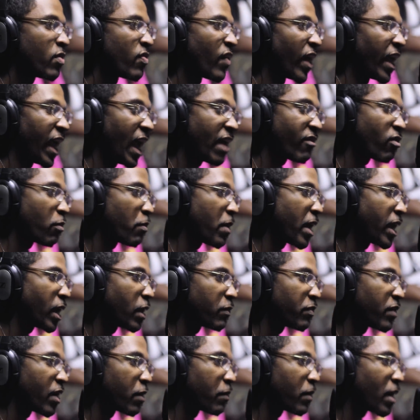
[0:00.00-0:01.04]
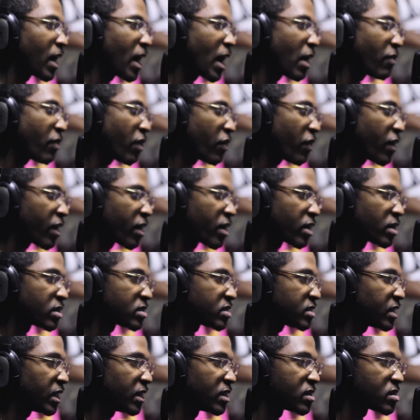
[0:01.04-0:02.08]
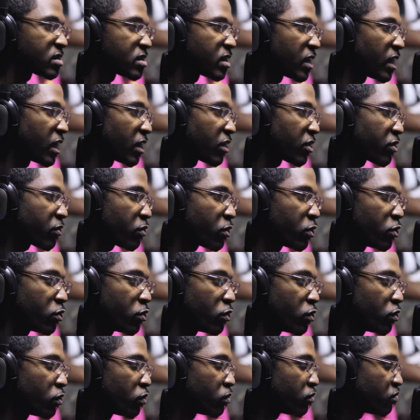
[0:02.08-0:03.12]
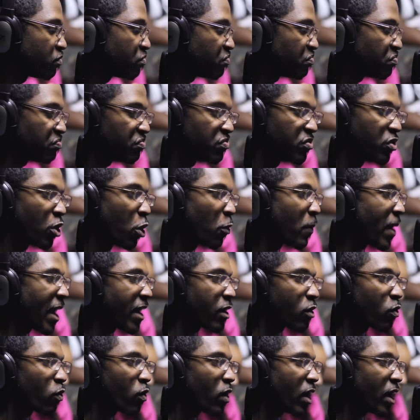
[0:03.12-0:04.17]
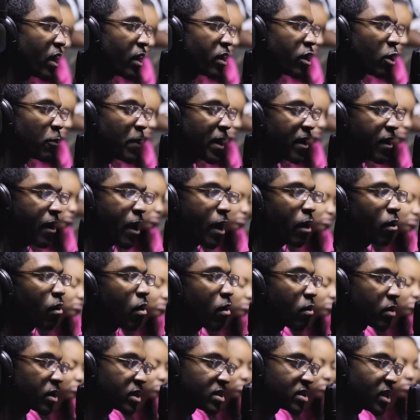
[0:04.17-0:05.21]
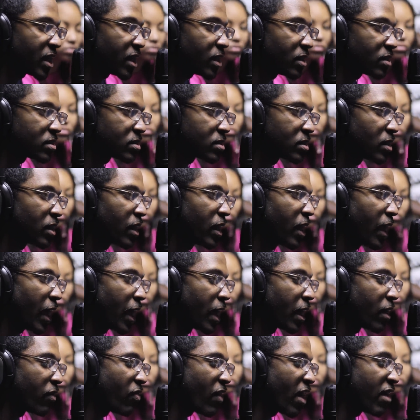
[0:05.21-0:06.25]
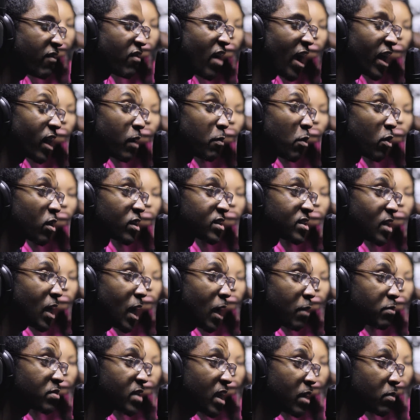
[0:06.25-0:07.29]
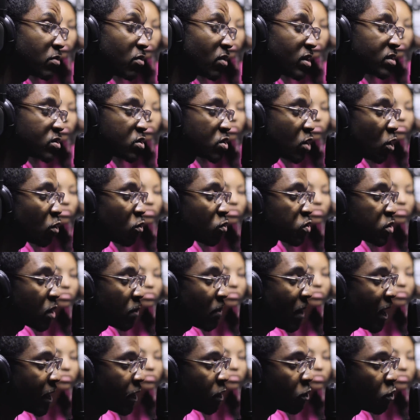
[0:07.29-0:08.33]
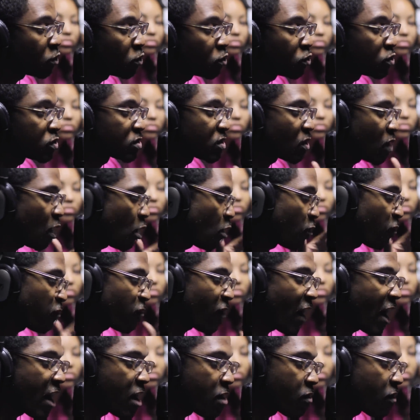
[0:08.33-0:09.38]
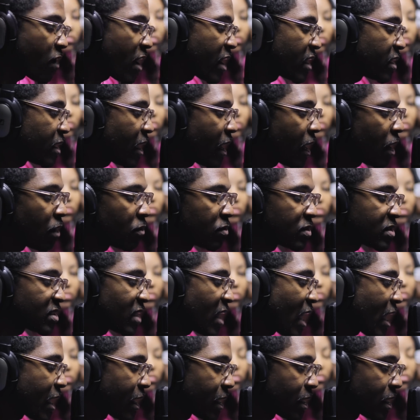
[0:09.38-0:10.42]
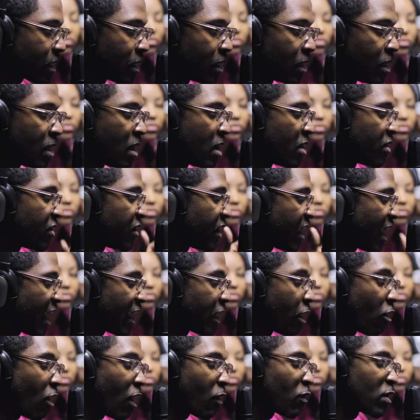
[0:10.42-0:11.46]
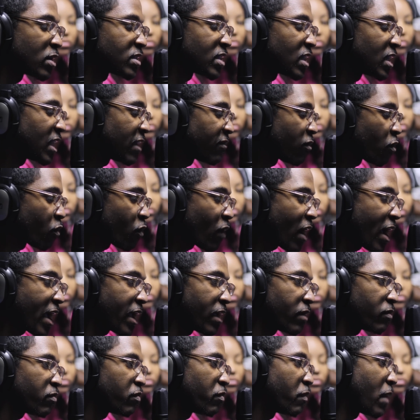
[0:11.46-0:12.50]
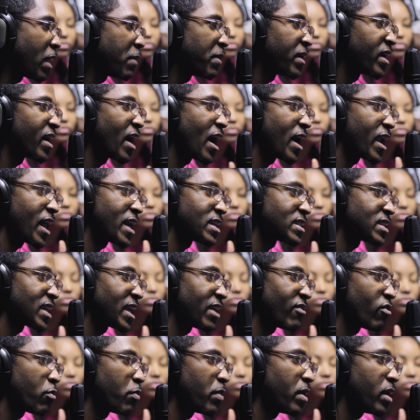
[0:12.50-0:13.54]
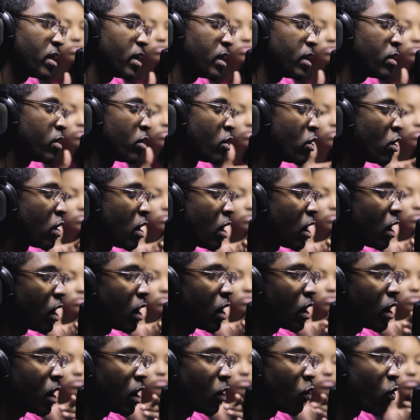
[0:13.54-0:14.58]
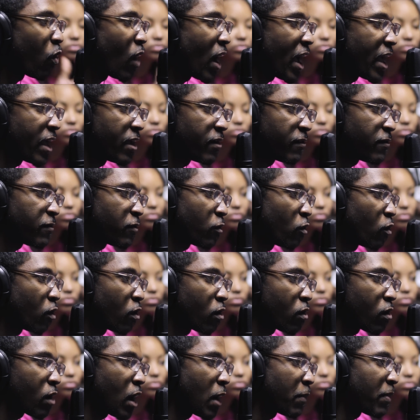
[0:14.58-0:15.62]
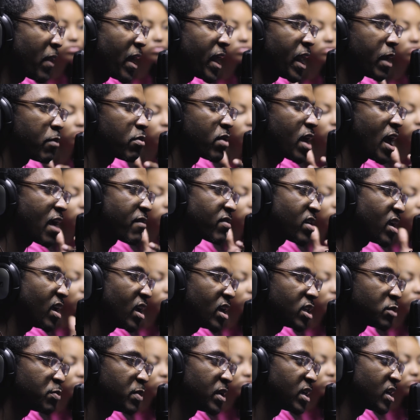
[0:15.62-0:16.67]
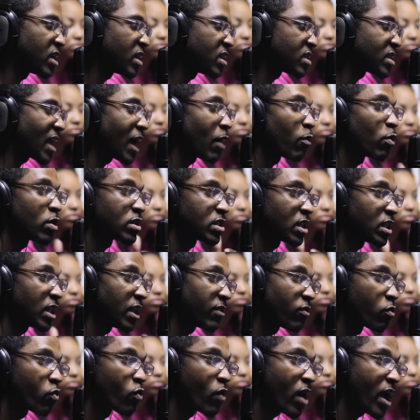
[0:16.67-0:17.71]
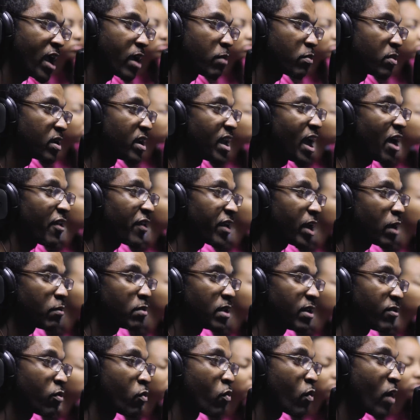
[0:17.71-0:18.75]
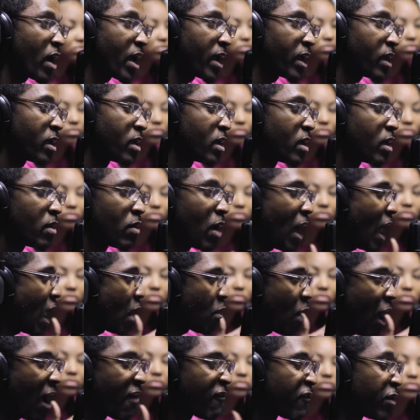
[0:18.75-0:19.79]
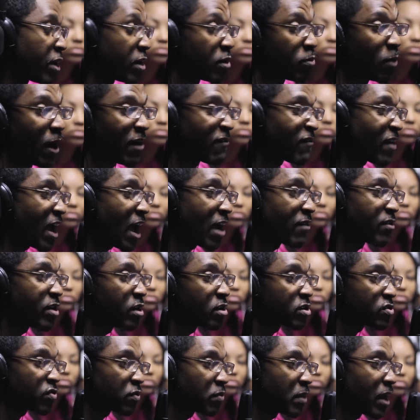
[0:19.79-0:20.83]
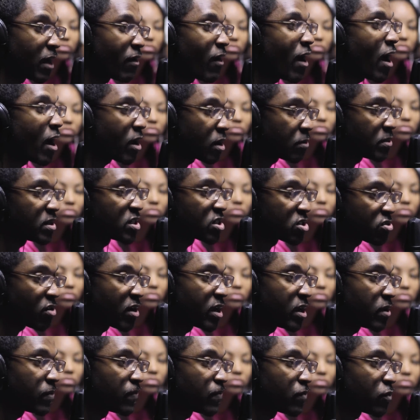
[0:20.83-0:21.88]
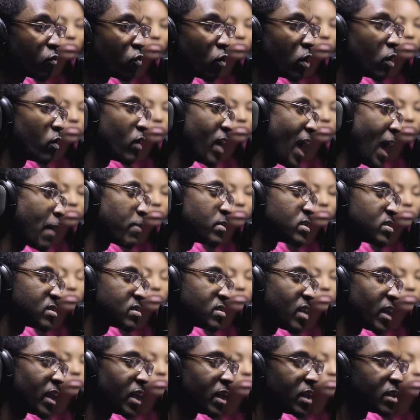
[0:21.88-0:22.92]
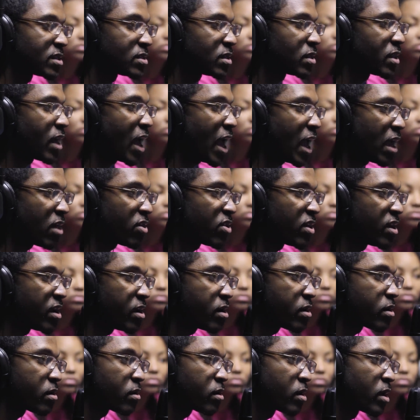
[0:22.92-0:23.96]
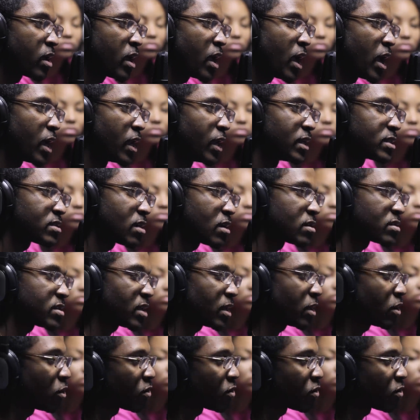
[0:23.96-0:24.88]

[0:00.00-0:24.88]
They haven't made up their mind that they're going to see this thing through no matter what, no matter how long it takes and they've got him on a timetable. And so somebody who's on fire right now is like, yeah, I know I wasn't living right. Maybe God hasn't given me uh, a wife or I'm not able to have kids because I wasn't living right. But now that I'm living right, I figure by five years from now, I ought to be straight. Well, what happens is they get into the eighth year and they start saying,